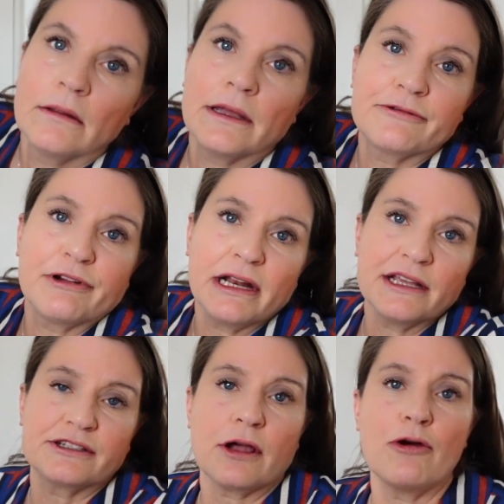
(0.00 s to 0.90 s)
It really
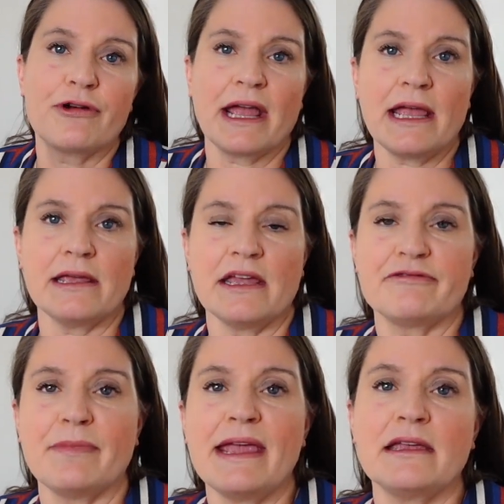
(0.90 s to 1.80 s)
is okay
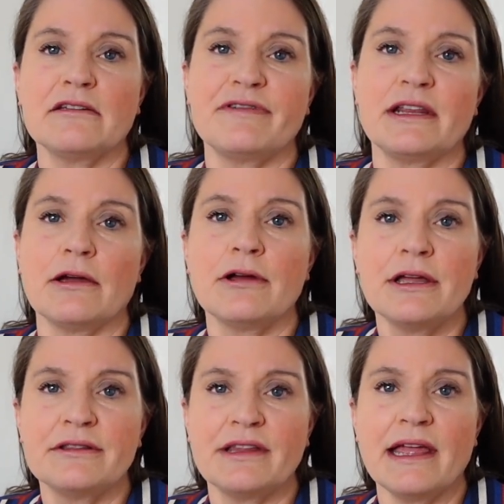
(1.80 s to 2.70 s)
if making a video
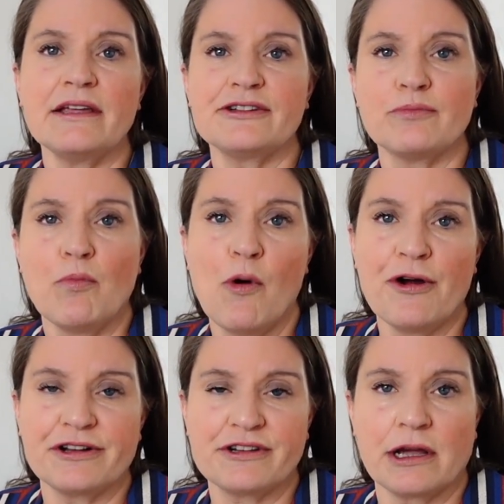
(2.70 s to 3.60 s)
takes
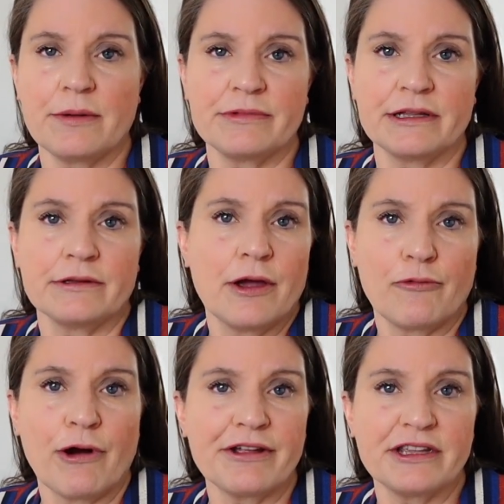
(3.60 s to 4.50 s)
more time than
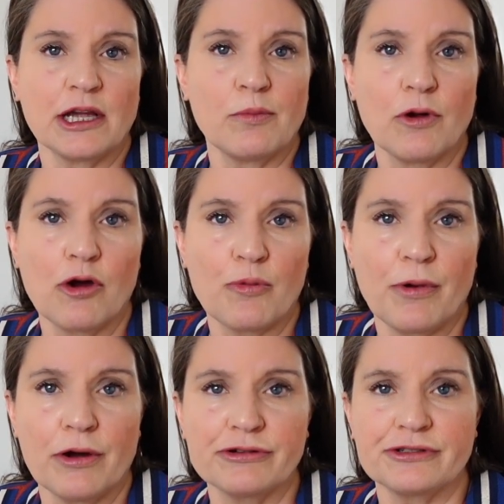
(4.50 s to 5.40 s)
writing a blog
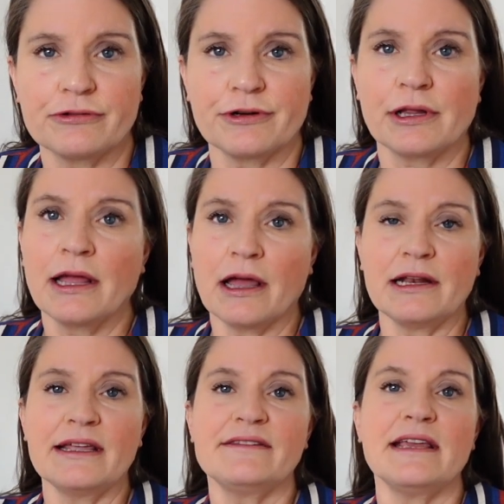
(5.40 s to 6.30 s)
post or a
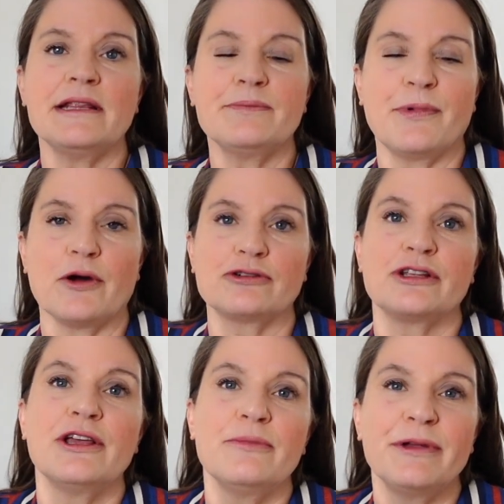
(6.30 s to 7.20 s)
LinkedIn post,
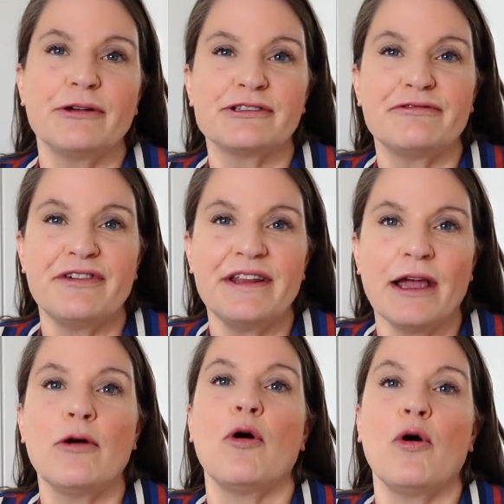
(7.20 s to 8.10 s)
because
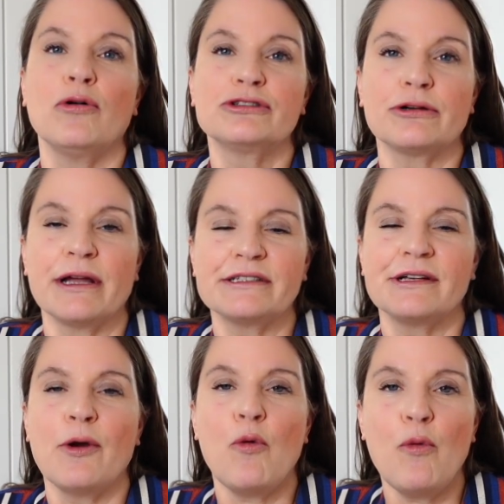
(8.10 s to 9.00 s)
video also has
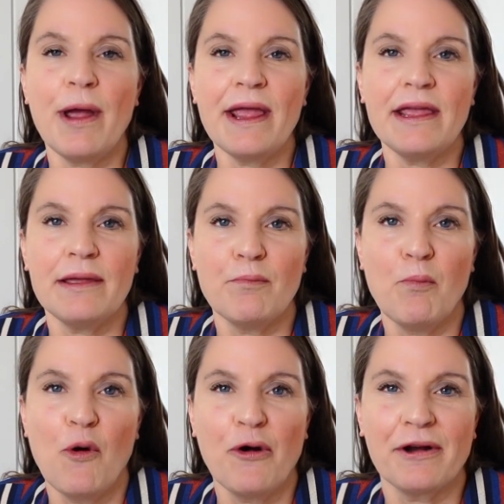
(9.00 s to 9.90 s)
way
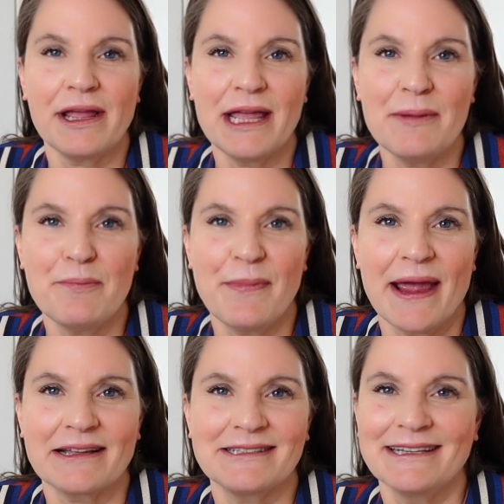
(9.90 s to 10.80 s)
more
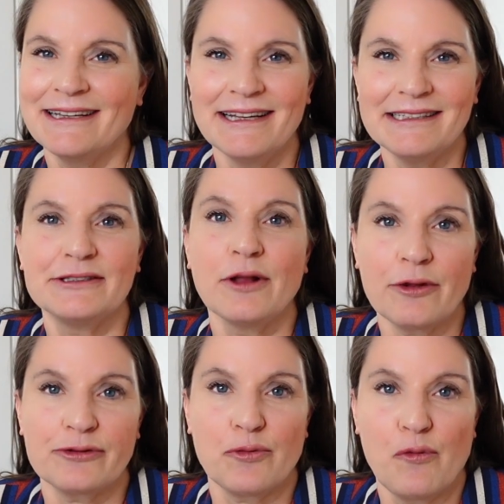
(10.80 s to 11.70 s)
impact. It's
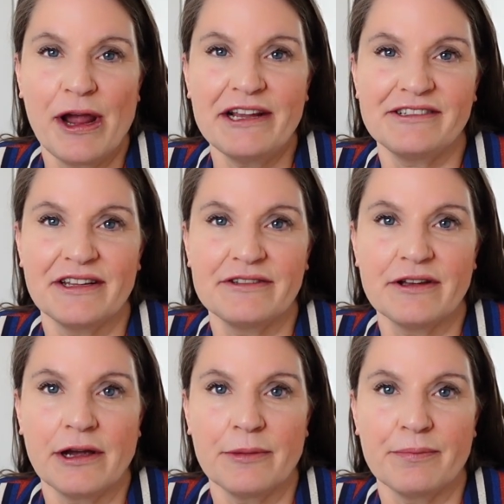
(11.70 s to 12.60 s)
not wasted
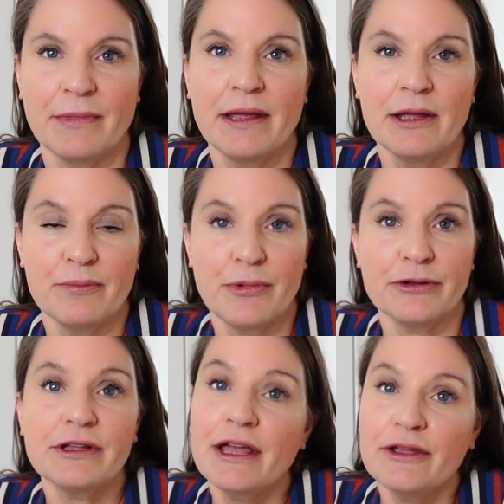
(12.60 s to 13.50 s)
time,
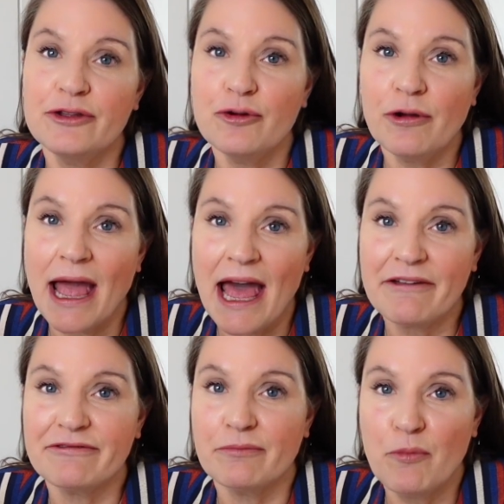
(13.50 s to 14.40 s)
but you
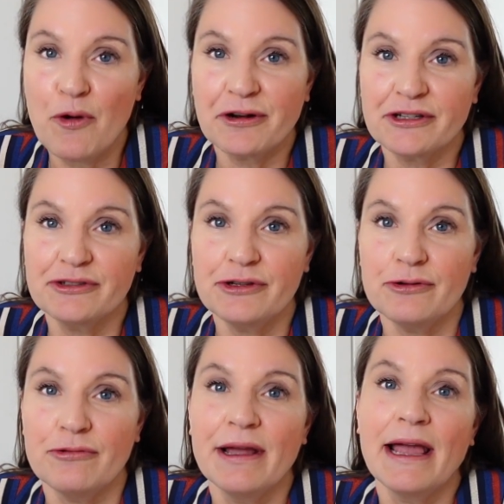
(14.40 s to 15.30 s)
have more to do.